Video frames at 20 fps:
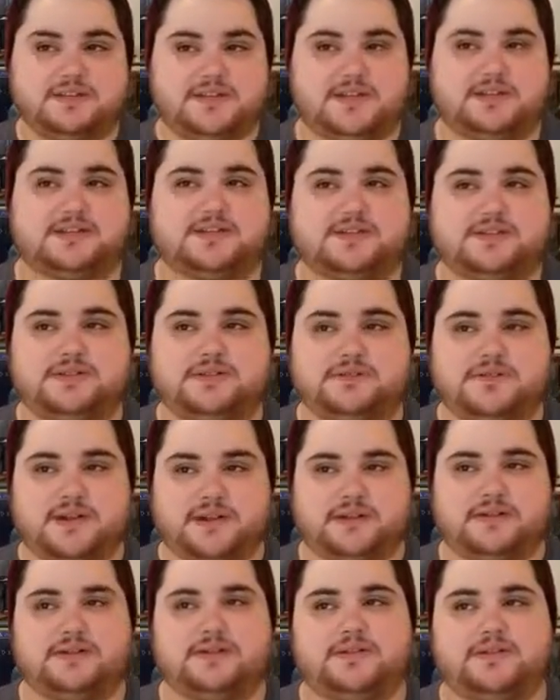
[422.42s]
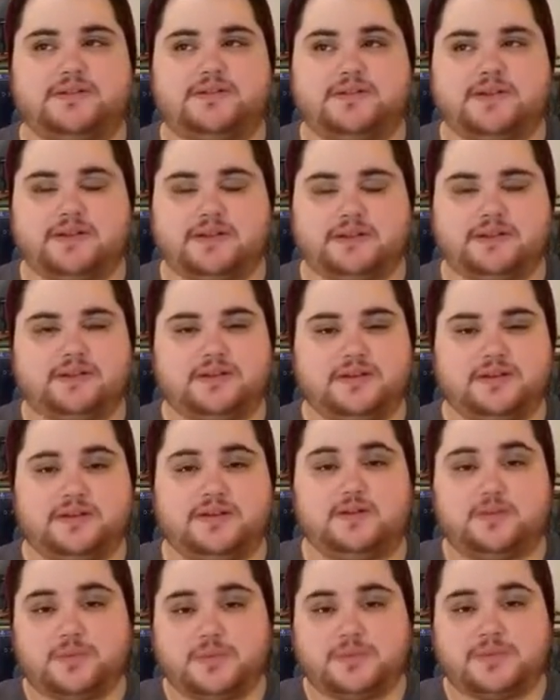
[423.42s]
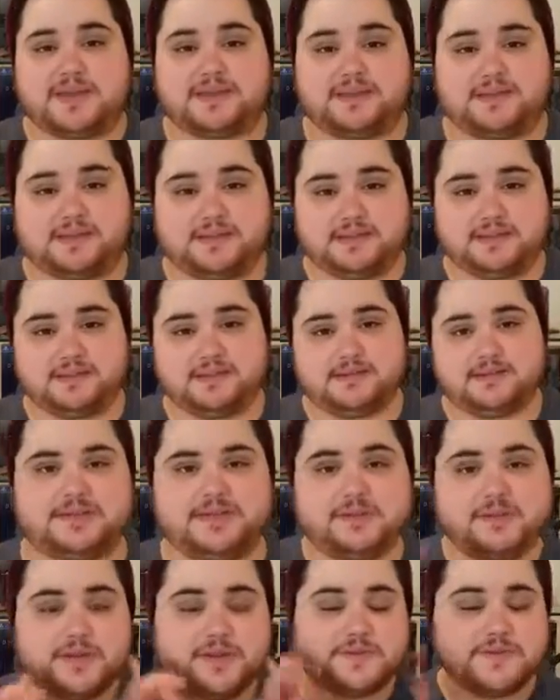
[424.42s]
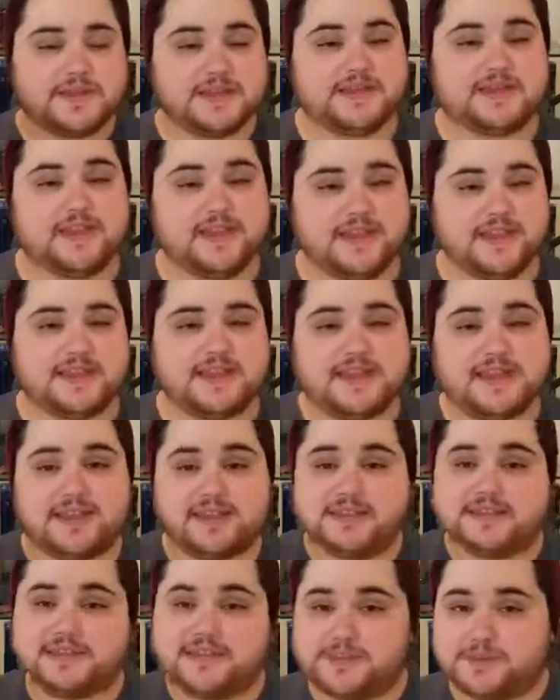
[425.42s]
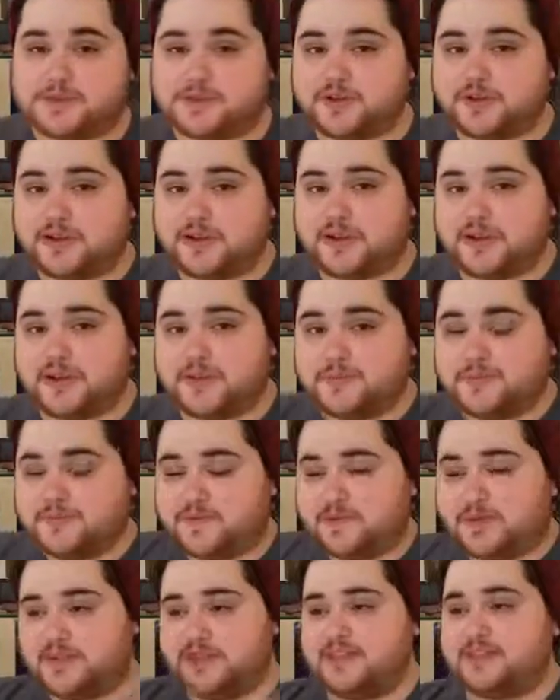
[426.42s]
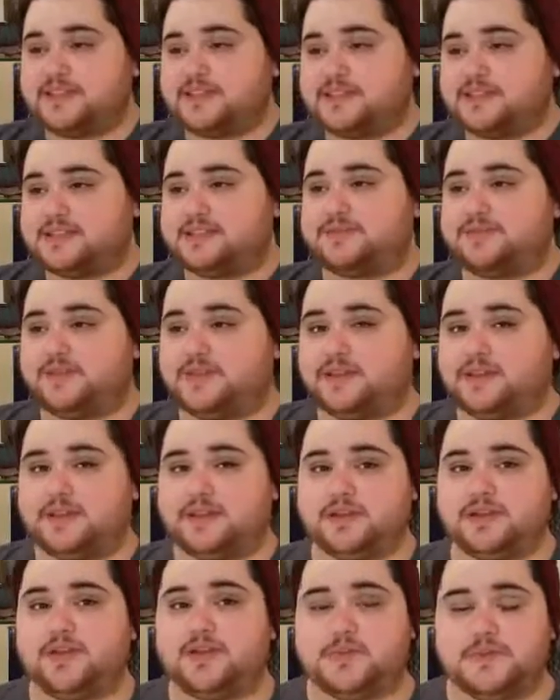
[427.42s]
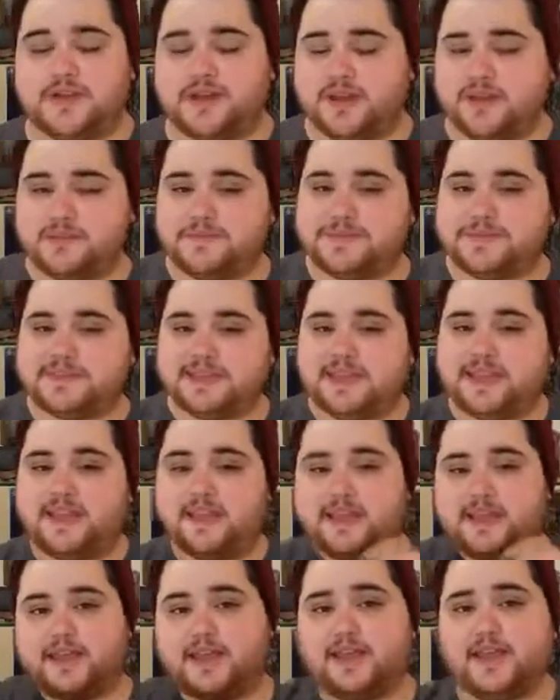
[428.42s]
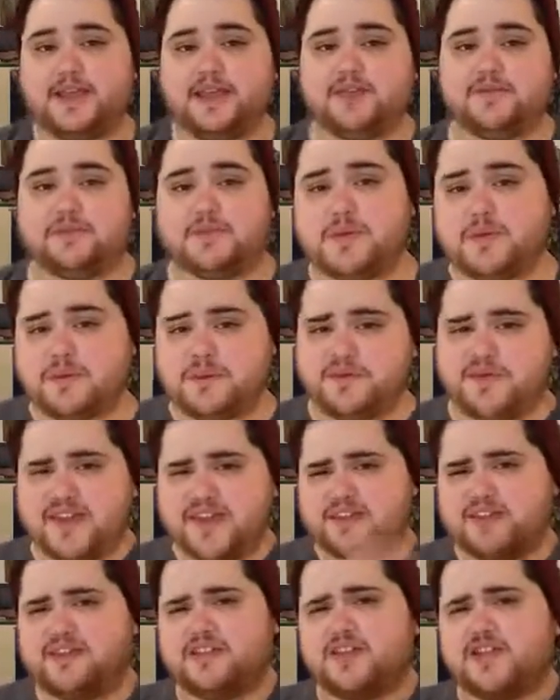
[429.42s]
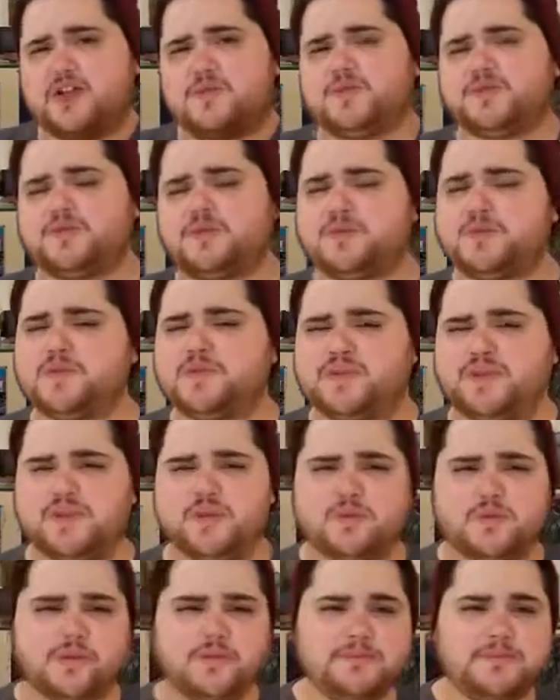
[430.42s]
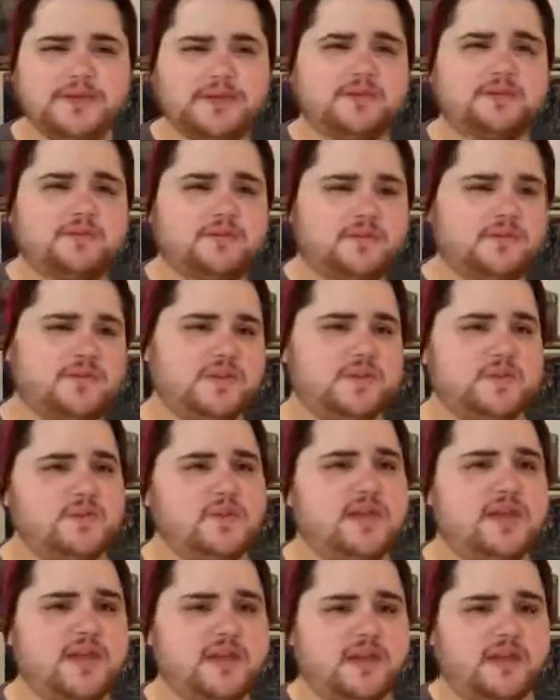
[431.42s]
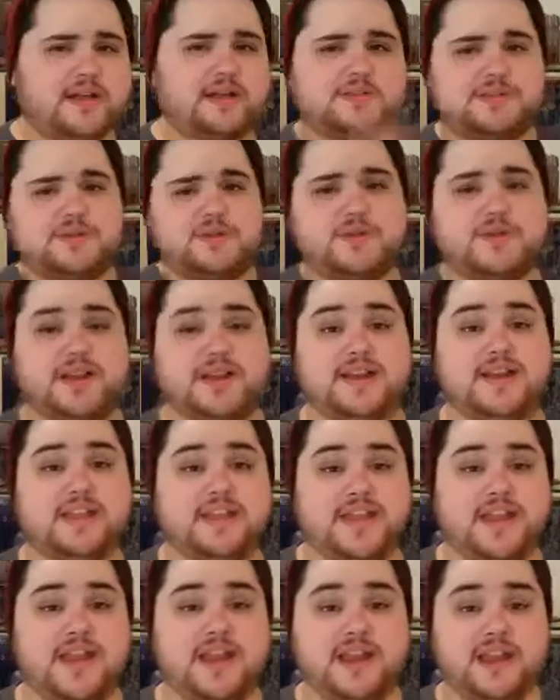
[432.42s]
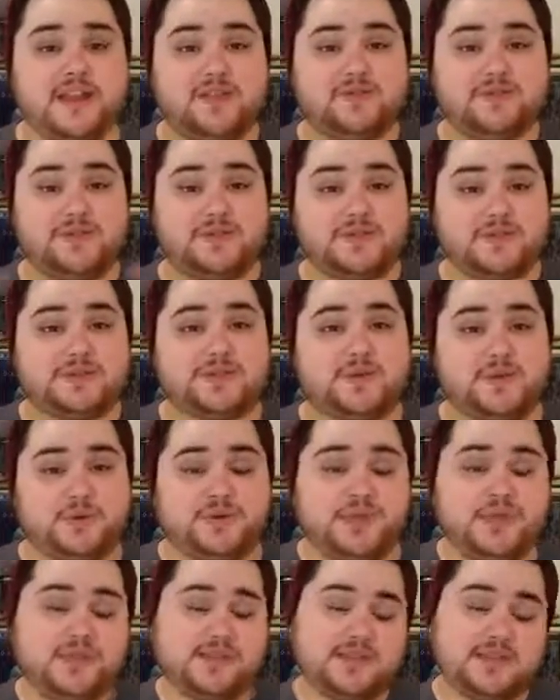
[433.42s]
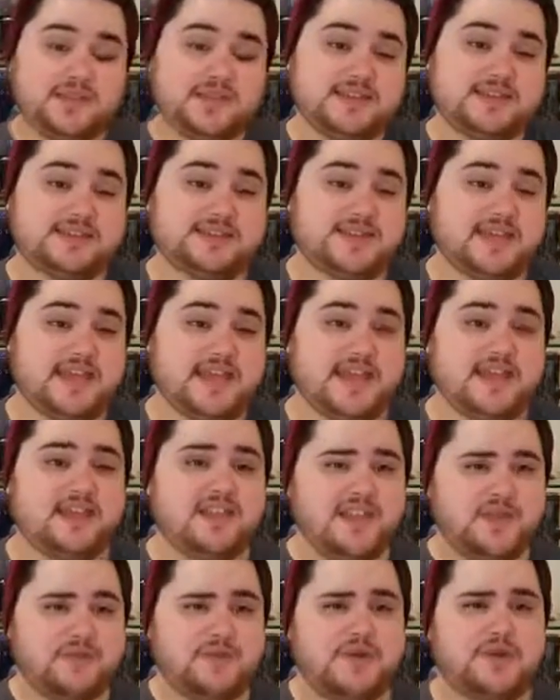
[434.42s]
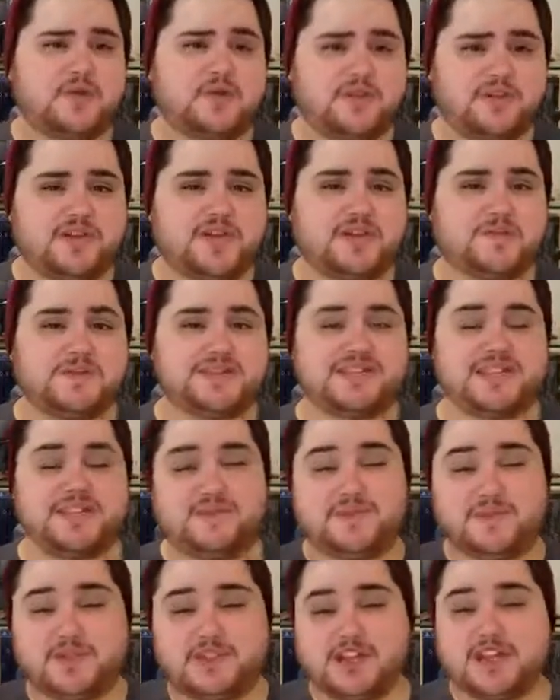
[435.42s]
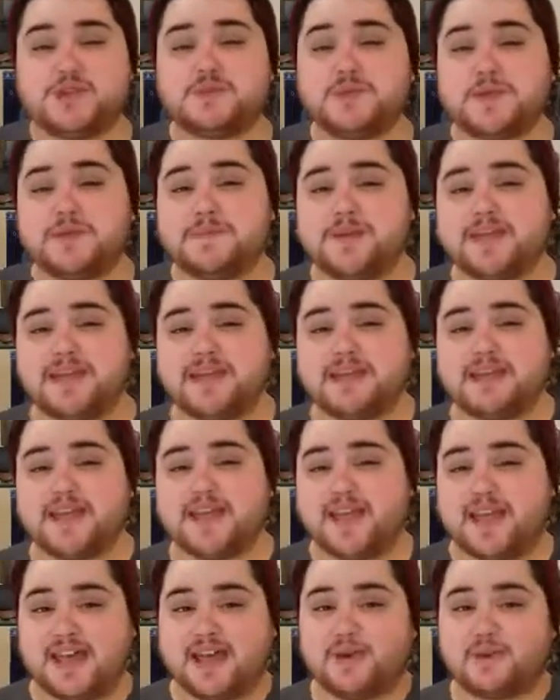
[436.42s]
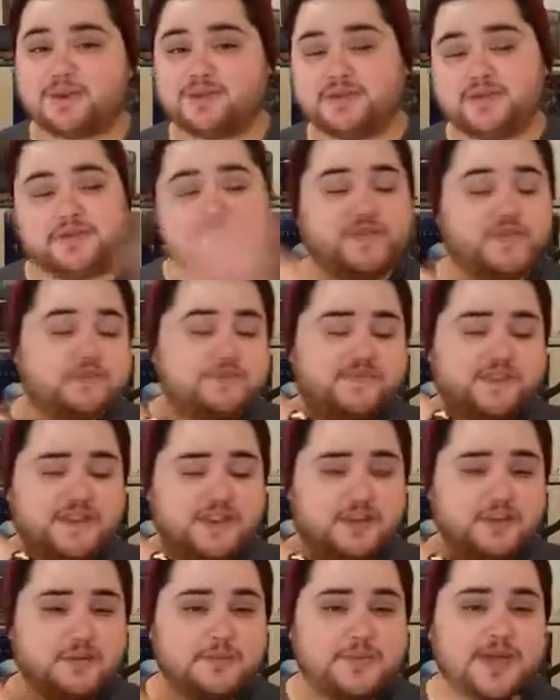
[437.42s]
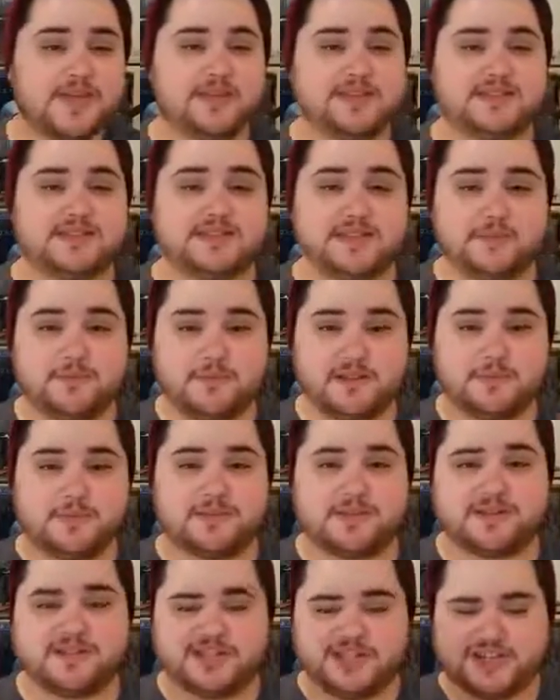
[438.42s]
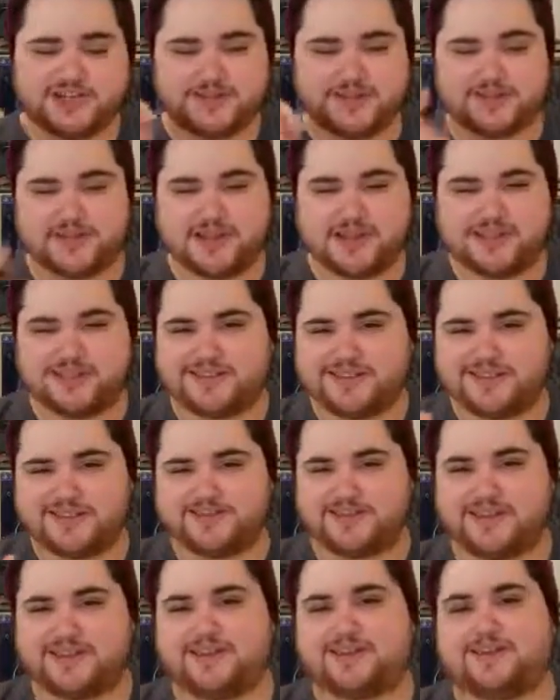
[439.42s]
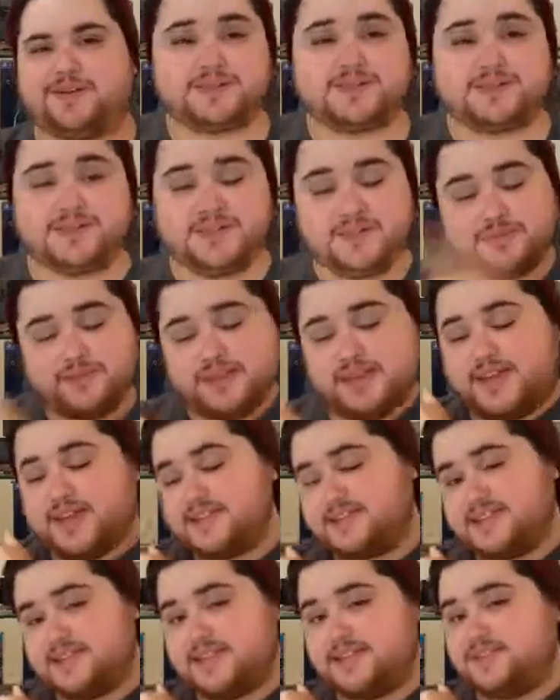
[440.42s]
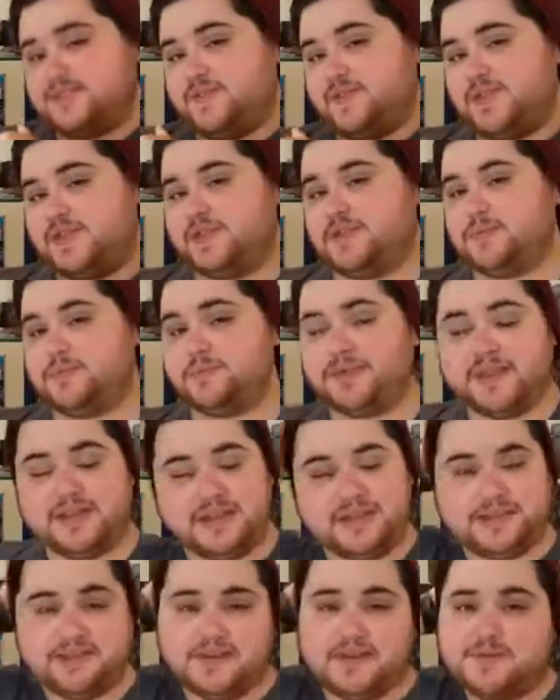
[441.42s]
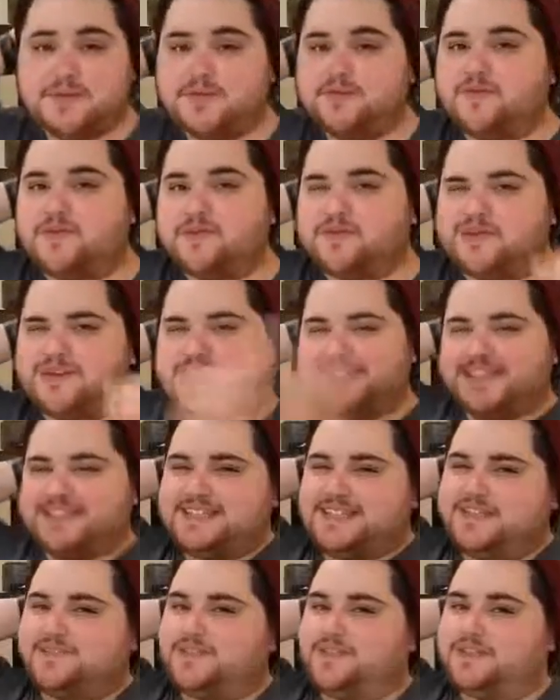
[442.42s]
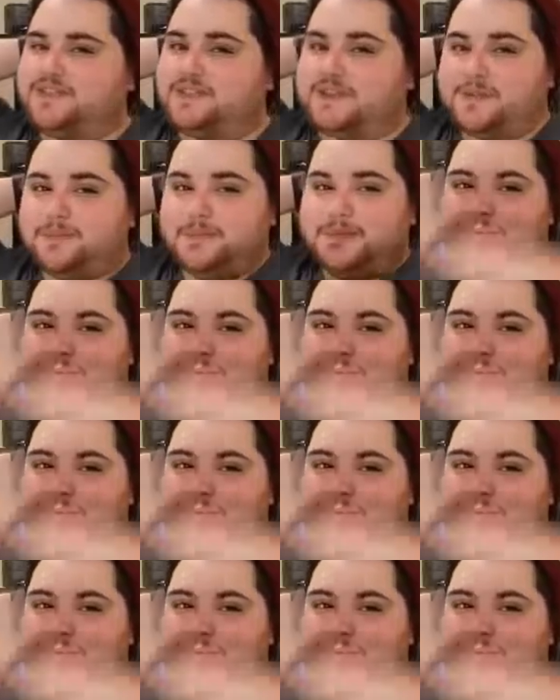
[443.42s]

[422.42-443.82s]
director, writer, creator, and he'll be missed. So give me a like and a subscribe if you like this video. My name is AI. Remember, write in the comments what movie you want me to review. I'll do it. And again, if you disagree with anything I say here, let me know in the comments. And if you change my mind, I will do a video about it and saying blah, blah, change my mind on this video. I'll see you guys in the next video. Beanie incoming. Remember, stay safe out there.